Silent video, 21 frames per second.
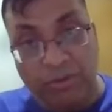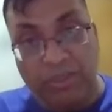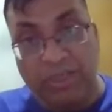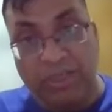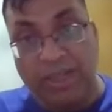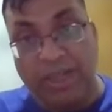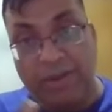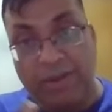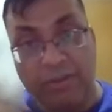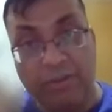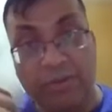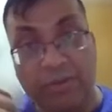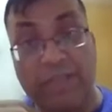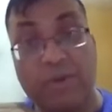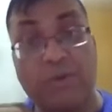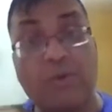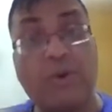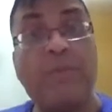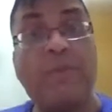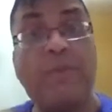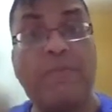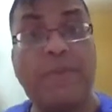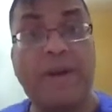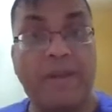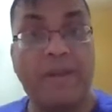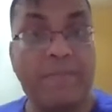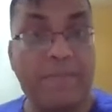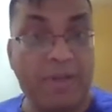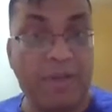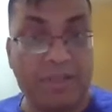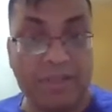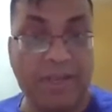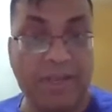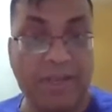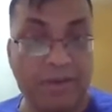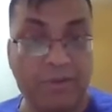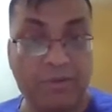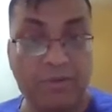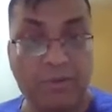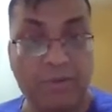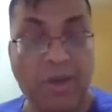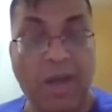those scenarios there could be multiple
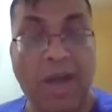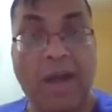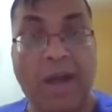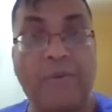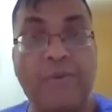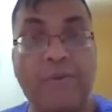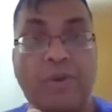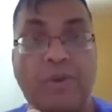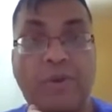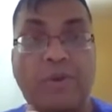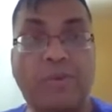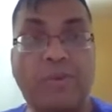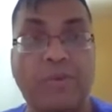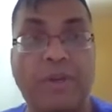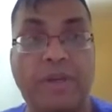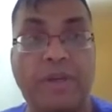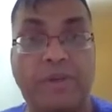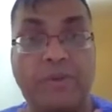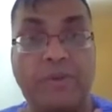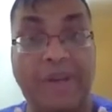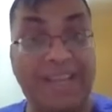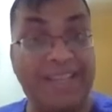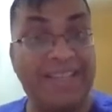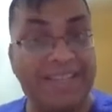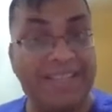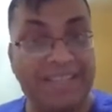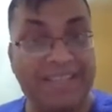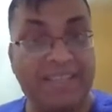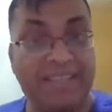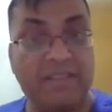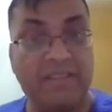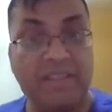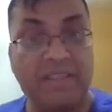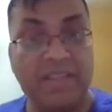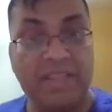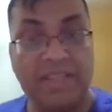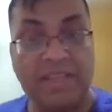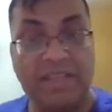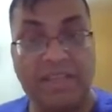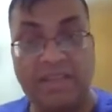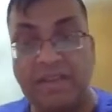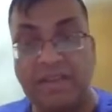scenarios. So how you are going to assess
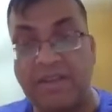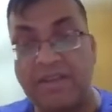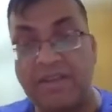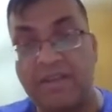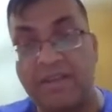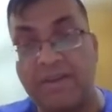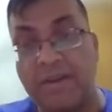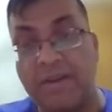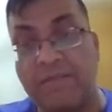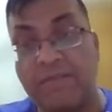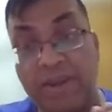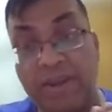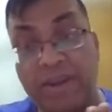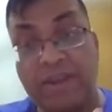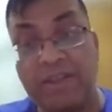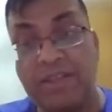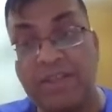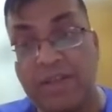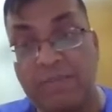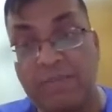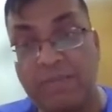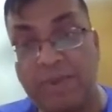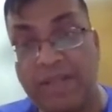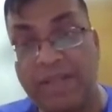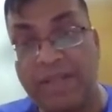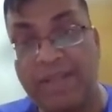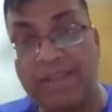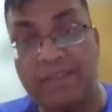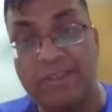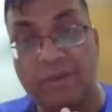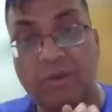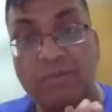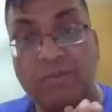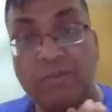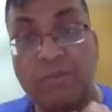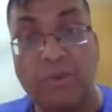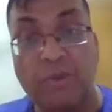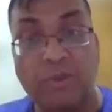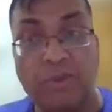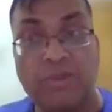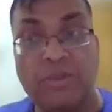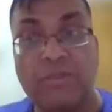the financial implication
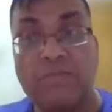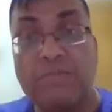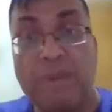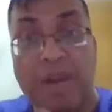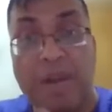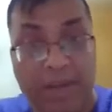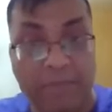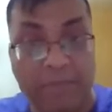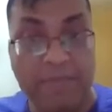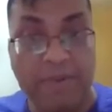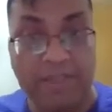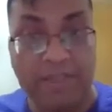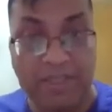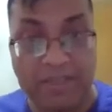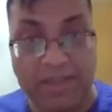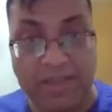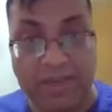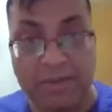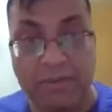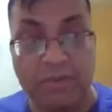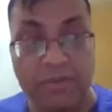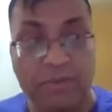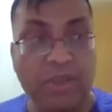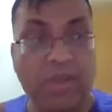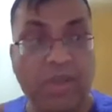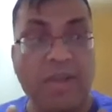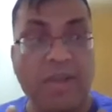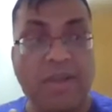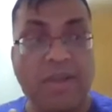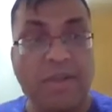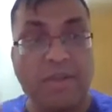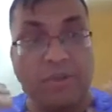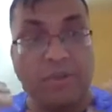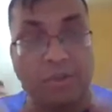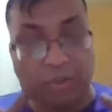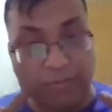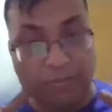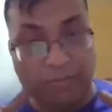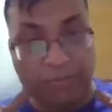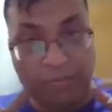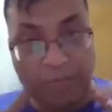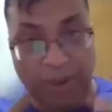of those multiple scenarios?
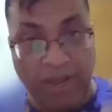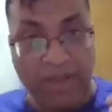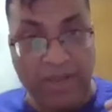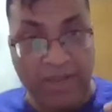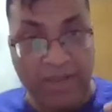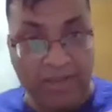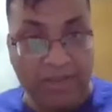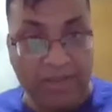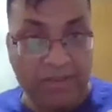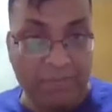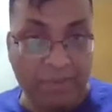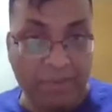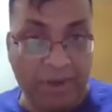So my